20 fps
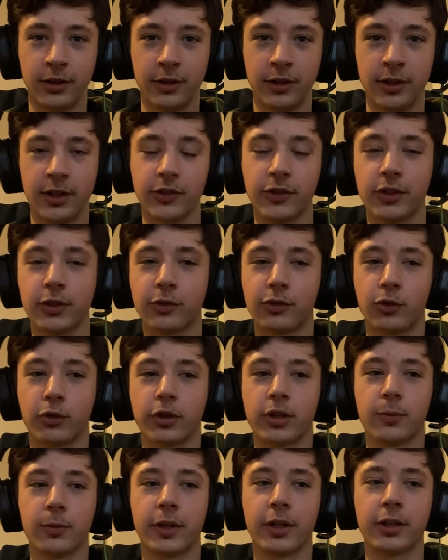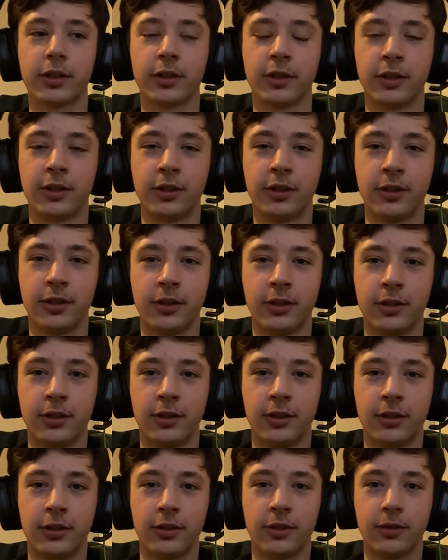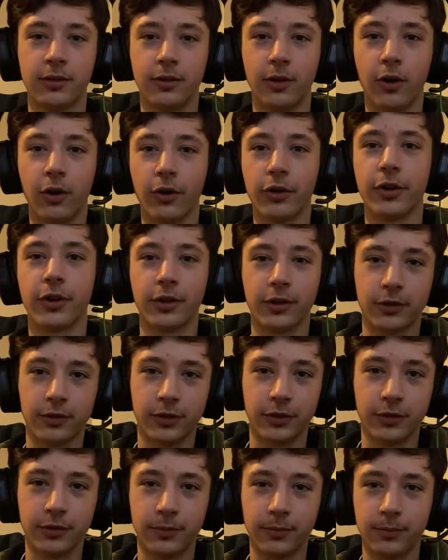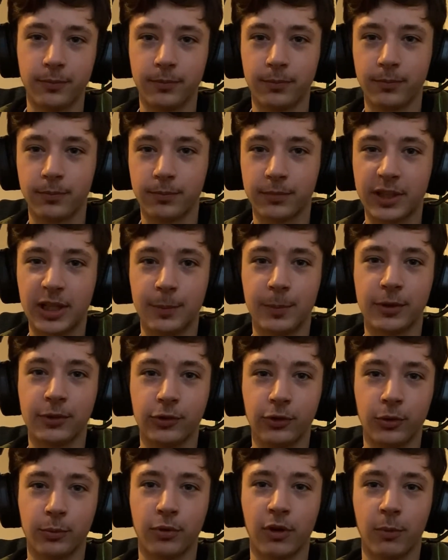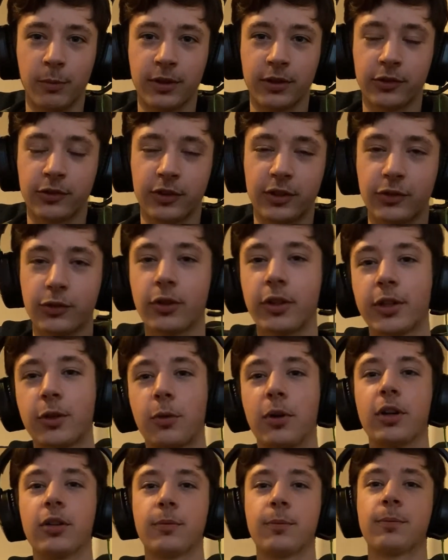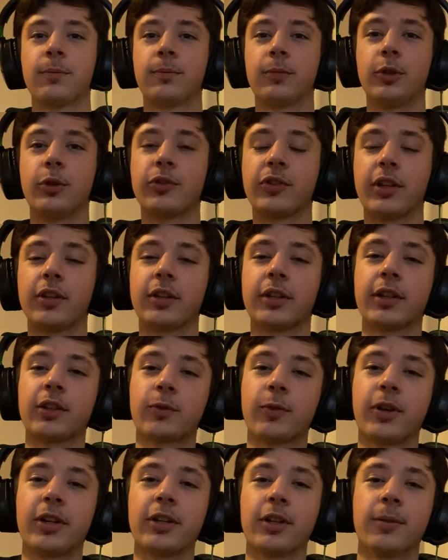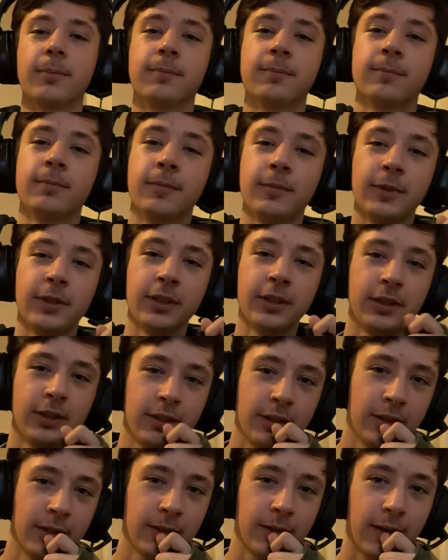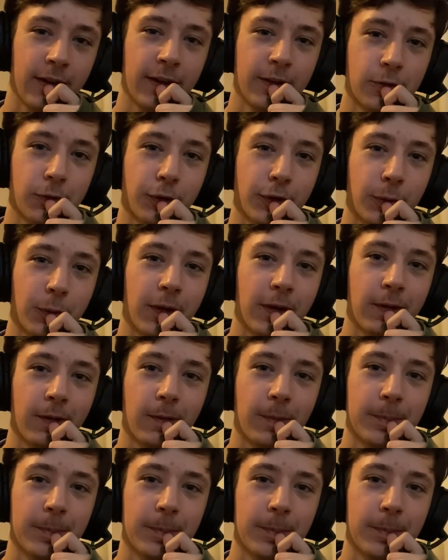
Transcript: It's like a story of like honor and keeping to your promise. And it's got like quite a loose ending. It's very I enjoyed it quite a lot.